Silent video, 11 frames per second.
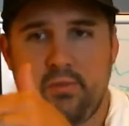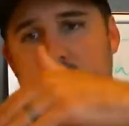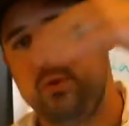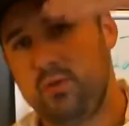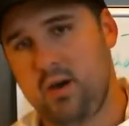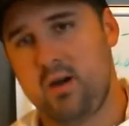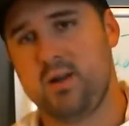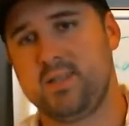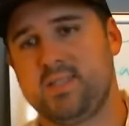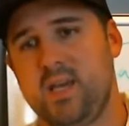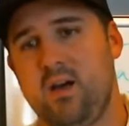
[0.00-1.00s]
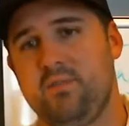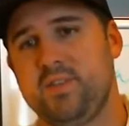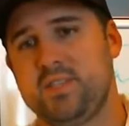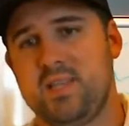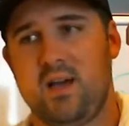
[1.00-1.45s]
through the heart itself
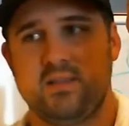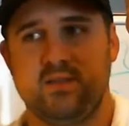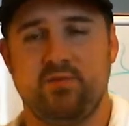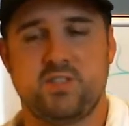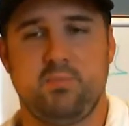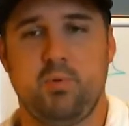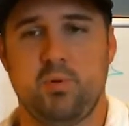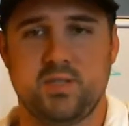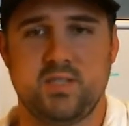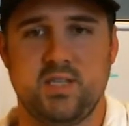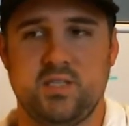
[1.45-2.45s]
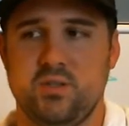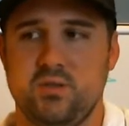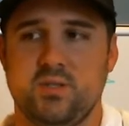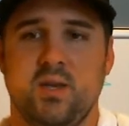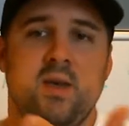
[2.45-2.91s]
does not support the
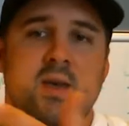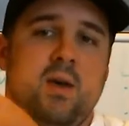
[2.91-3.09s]
tissues.